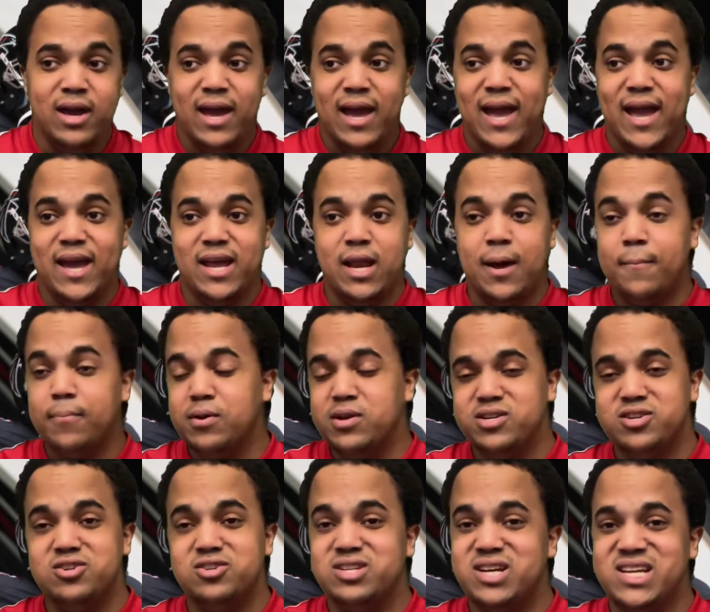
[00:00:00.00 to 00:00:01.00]
And I'm pretty
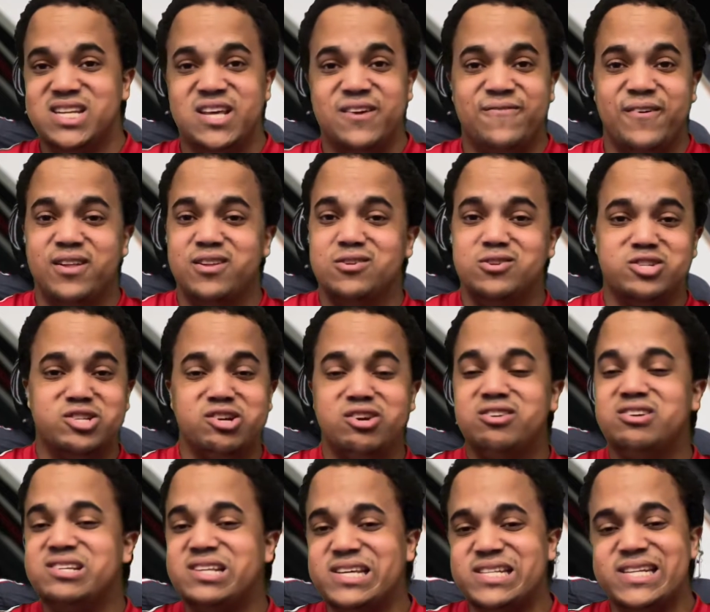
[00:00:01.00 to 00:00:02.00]
sure Dante Fowler Jr.
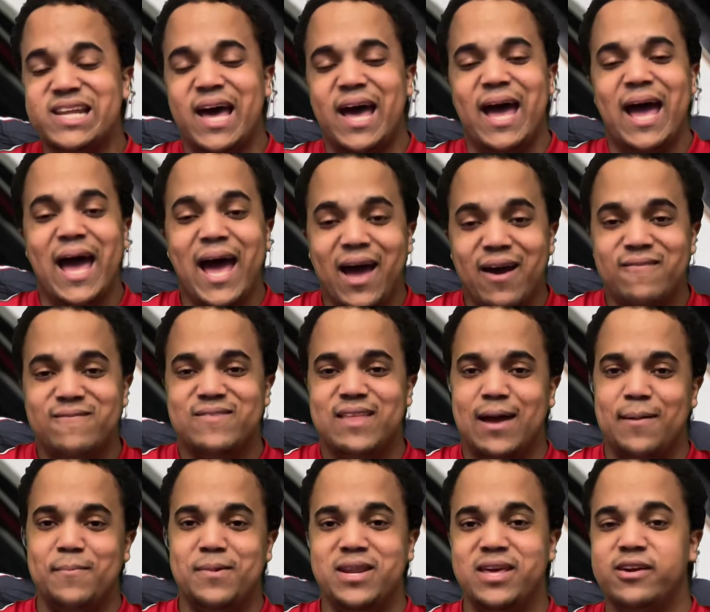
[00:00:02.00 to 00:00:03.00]
does not have
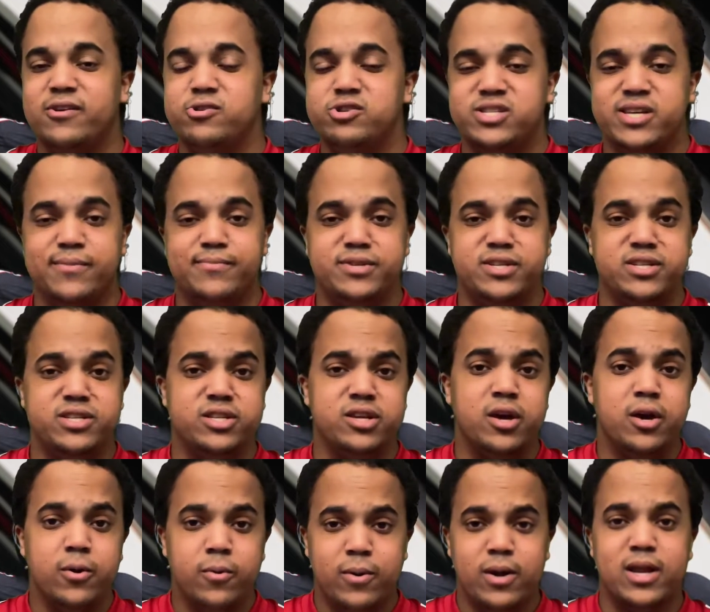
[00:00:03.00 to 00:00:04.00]
that many interceptions
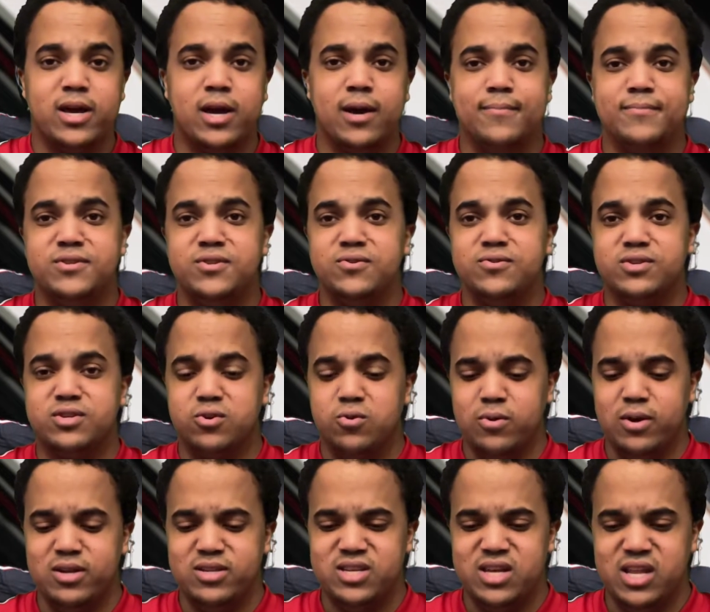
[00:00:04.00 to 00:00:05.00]
when it comes to his
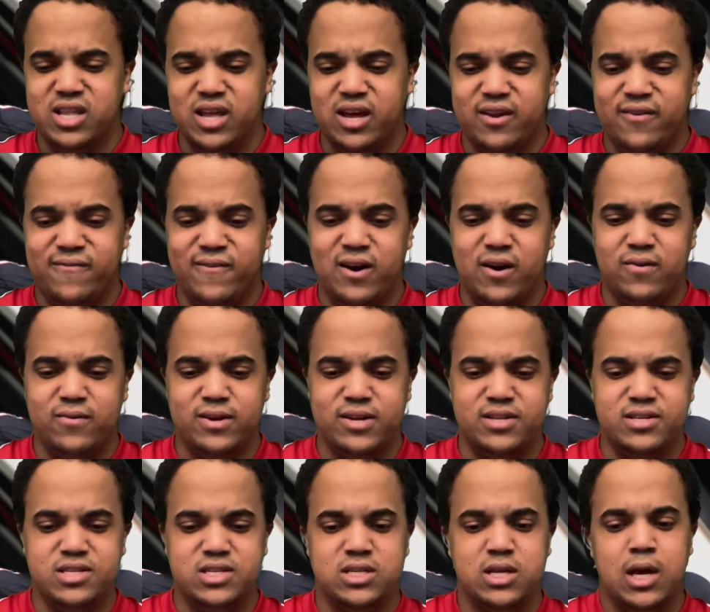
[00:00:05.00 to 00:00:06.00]
career at the Atlanta
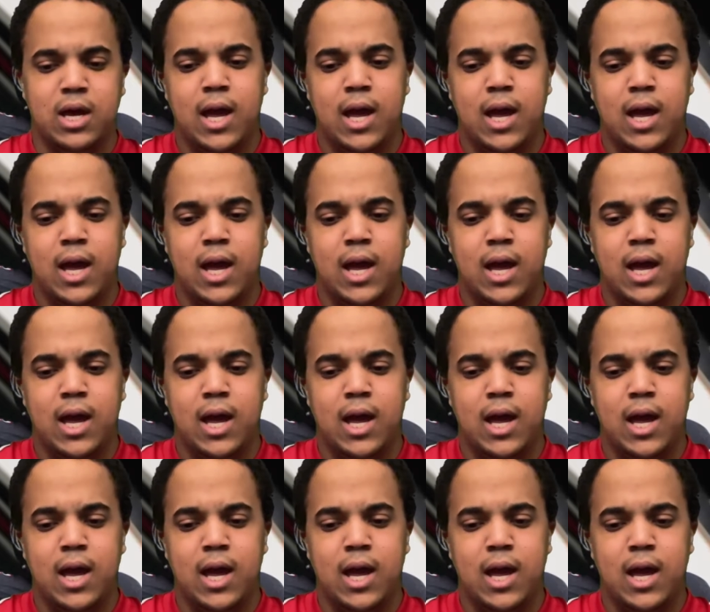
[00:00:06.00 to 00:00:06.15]
Falcons.